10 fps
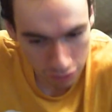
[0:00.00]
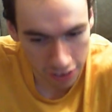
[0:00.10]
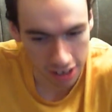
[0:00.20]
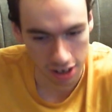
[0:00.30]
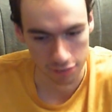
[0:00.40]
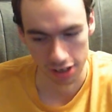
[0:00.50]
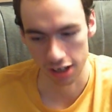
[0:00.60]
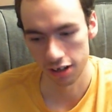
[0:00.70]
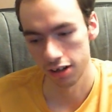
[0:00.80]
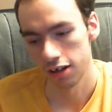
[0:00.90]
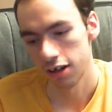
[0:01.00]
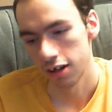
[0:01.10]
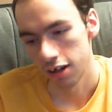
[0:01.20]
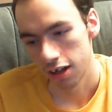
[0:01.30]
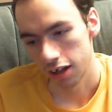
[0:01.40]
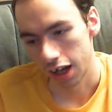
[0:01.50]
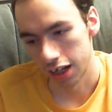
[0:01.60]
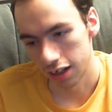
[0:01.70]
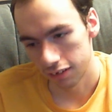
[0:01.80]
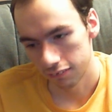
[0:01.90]
That I've had.
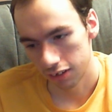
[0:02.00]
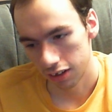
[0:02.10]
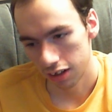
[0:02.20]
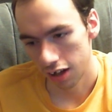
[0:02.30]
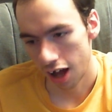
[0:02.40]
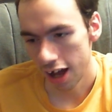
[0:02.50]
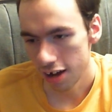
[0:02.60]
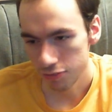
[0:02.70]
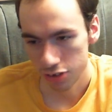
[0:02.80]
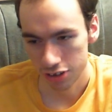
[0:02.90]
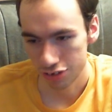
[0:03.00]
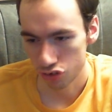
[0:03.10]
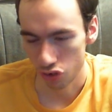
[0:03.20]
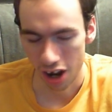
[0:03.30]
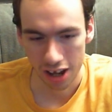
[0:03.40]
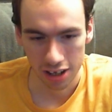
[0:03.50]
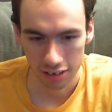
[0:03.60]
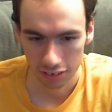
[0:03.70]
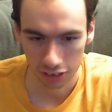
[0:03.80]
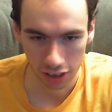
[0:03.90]
And I have to try
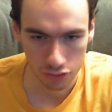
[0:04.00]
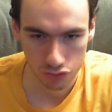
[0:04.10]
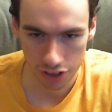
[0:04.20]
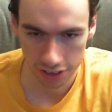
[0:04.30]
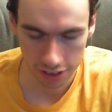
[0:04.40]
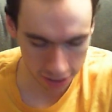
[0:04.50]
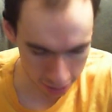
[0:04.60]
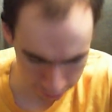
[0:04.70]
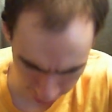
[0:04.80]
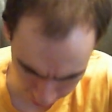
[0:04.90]
Glenfiddich again, but